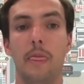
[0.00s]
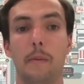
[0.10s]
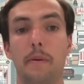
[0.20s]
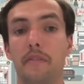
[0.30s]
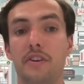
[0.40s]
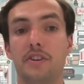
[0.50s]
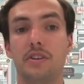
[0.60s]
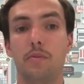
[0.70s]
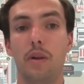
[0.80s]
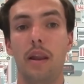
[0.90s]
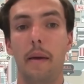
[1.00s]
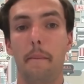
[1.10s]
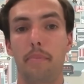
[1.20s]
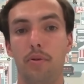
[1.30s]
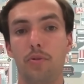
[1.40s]
The provision will
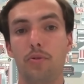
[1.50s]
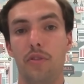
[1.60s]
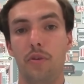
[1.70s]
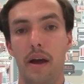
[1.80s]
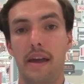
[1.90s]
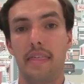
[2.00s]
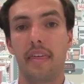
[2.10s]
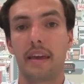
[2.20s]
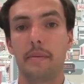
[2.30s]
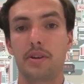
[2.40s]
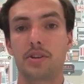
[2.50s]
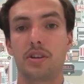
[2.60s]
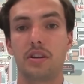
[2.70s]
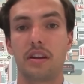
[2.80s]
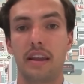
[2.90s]
improve the way that the
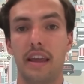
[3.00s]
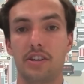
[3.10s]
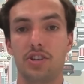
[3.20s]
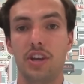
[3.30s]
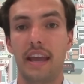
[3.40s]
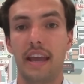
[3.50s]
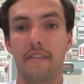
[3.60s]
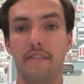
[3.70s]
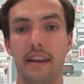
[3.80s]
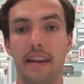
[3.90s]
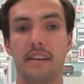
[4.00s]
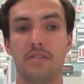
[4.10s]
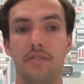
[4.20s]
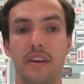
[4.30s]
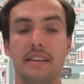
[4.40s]
Commission can check if
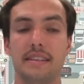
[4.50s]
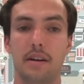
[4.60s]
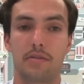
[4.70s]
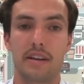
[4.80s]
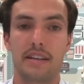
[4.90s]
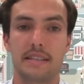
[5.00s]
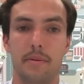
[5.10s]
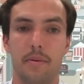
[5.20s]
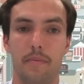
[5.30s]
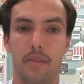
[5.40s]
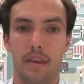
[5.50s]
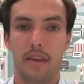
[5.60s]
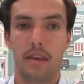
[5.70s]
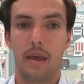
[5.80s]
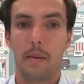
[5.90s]
lenders' fees are reasonable.
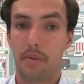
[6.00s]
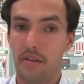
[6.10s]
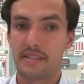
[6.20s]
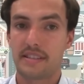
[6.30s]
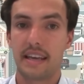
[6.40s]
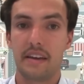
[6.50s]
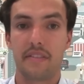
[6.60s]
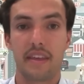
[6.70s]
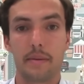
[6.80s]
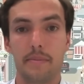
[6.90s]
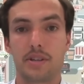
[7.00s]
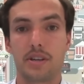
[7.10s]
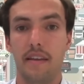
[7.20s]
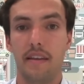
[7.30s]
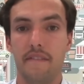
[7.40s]
Previously, if the
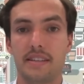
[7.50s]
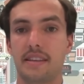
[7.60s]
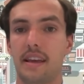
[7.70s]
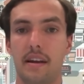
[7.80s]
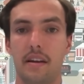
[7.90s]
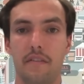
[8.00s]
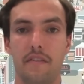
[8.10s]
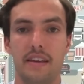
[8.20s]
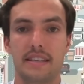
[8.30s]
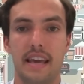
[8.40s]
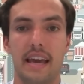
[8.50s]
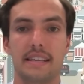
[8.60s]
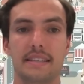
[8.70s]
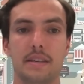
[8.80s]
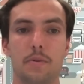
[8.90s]
Commission investigated a fees
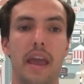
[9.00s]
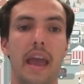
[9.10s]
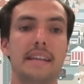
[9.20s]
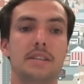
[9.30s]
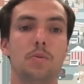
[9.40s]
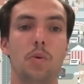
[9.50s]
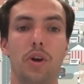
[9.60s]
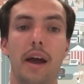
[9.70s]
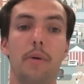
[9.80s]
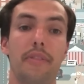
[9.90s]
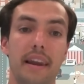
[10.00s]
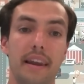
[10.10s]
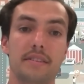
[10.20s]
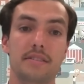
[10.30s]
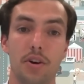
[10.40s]
case, we had to work out what the
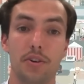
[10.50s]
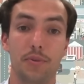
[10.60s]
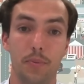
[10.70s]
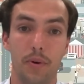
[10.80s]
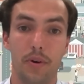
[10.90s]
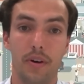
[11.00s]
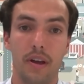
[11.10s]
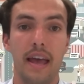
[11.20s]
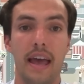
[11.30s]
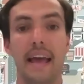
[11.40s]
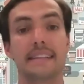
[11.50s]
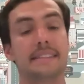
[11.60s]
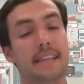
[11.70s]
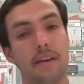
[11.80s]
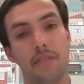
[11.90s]
lender's costs were and
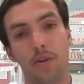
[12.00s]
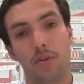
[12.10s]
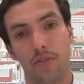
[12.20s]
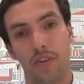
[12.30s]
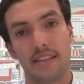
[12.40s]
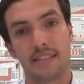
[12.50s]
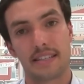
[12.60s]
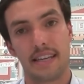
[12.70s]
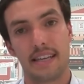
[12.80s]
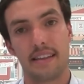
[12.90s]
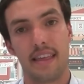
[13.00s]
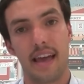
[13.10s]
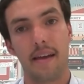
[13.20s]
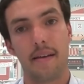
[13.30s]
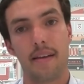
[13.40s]
see if those fees exceeded
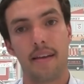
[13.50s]
that.